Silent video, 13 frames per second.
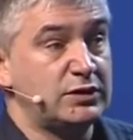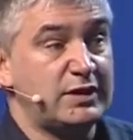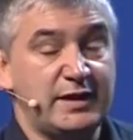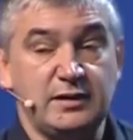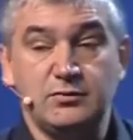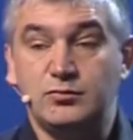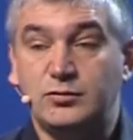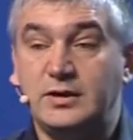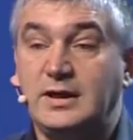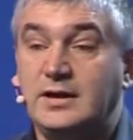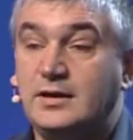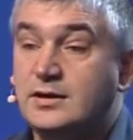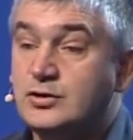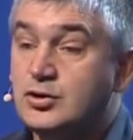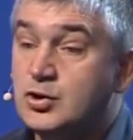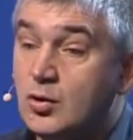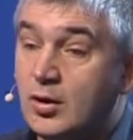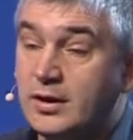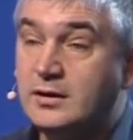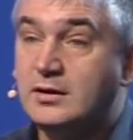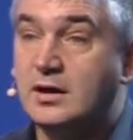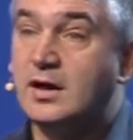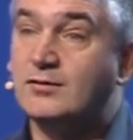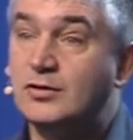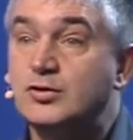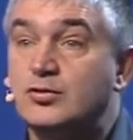I really enjoy, and
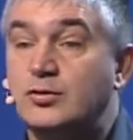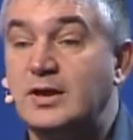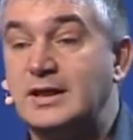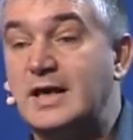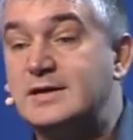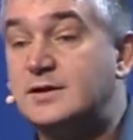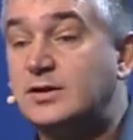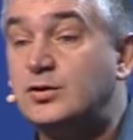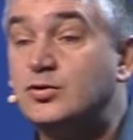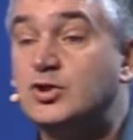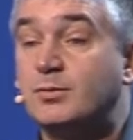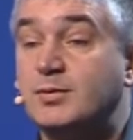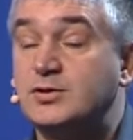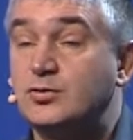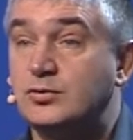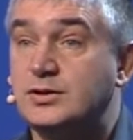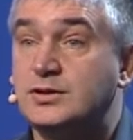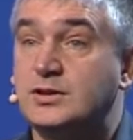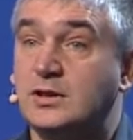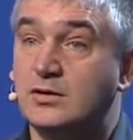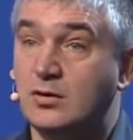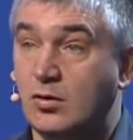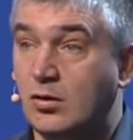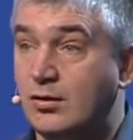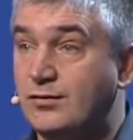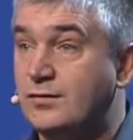I've also realized the huge opportunity
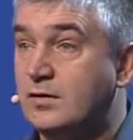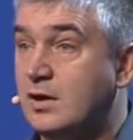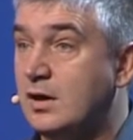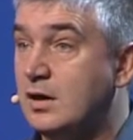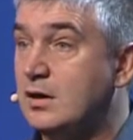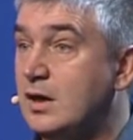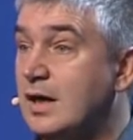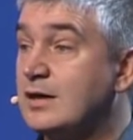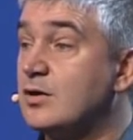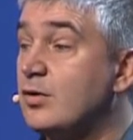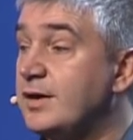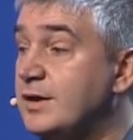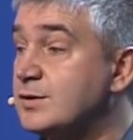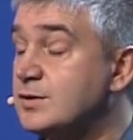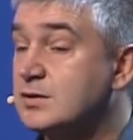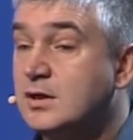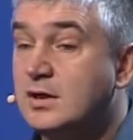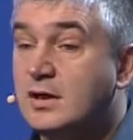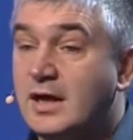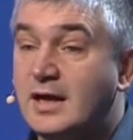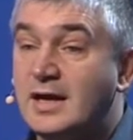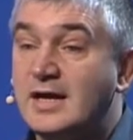of Acronis and I